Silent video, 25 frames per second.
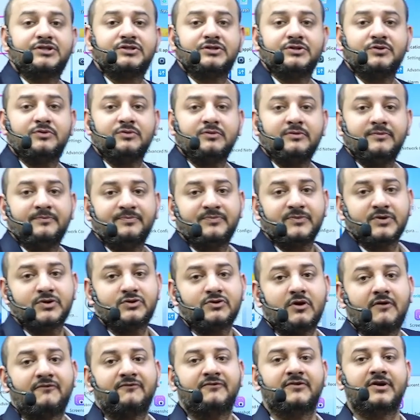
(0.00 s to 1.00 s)
you know,
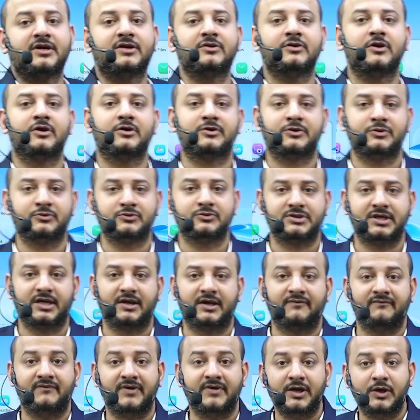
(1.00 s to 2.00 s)
software you are
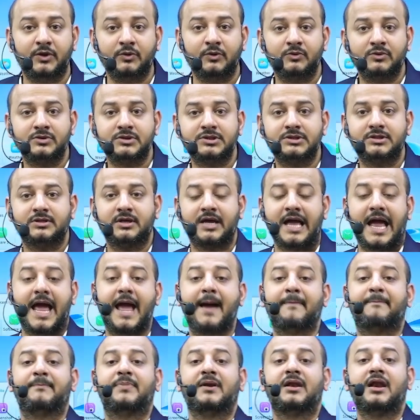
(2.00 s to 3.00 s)
using, Windows,
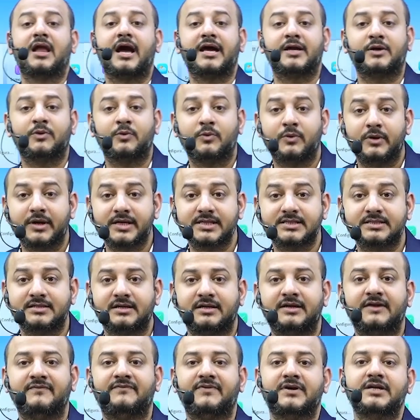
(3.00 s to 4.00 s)
Apple, iOS,
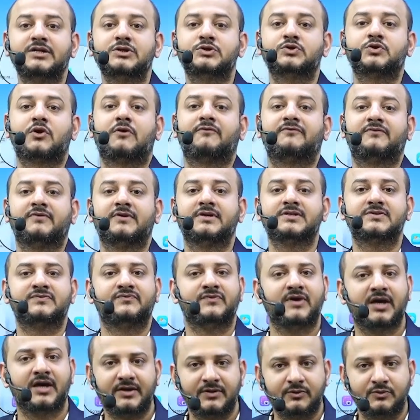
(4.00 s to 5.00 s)
different softwares we
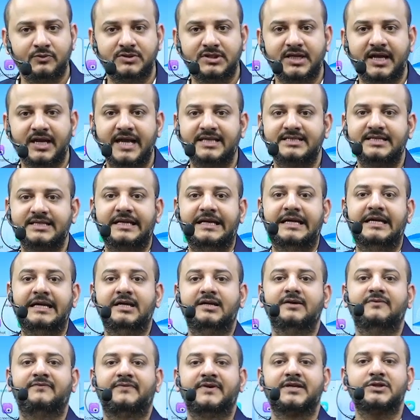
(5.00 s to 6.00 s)
are using as an
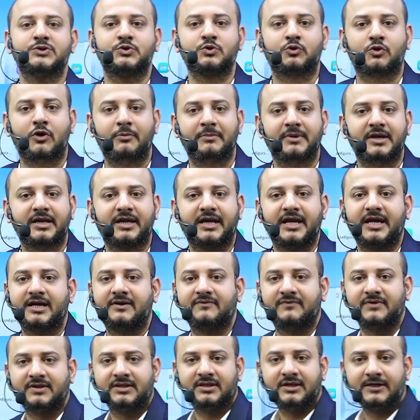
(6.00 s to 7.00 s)
interface to communicate
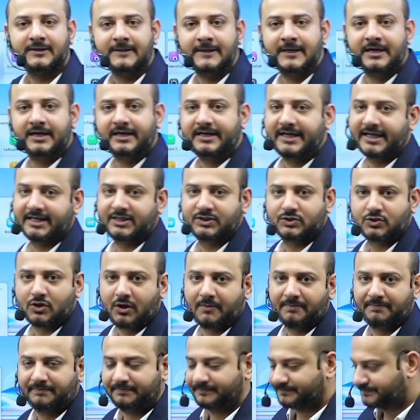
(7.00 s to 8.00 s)
with the desktop.
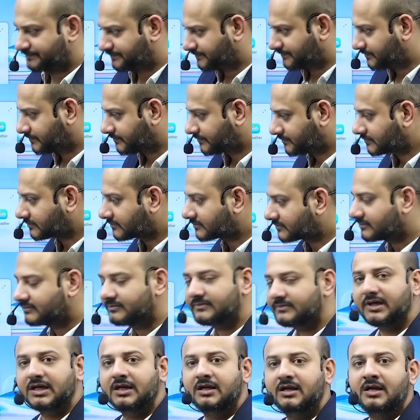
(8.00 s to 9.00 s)

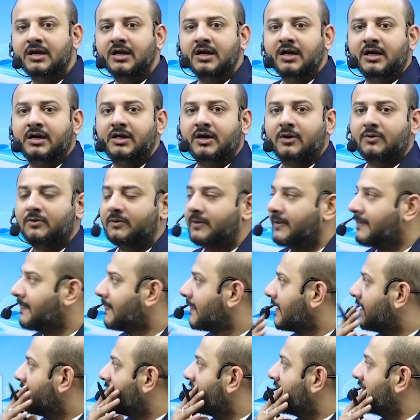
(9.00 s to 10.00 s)
Now,
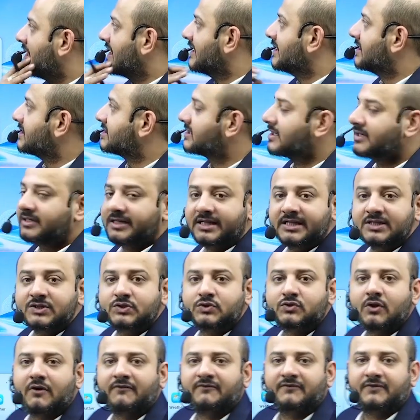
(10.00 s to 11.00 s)
certain
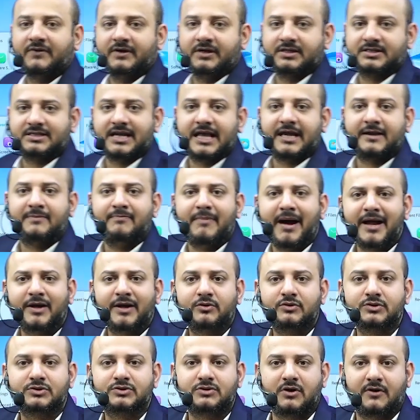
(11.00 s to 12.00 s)
softwares like
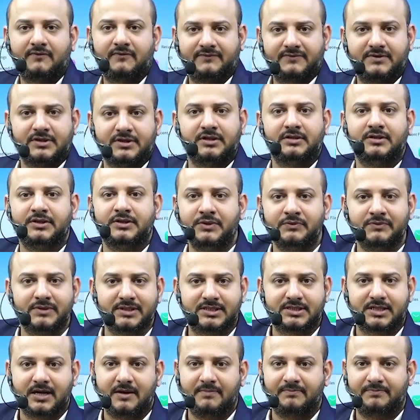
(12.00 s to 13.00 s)
Microsoft, US
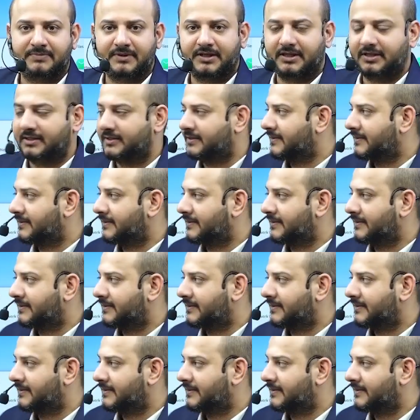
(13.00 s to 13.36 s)
company.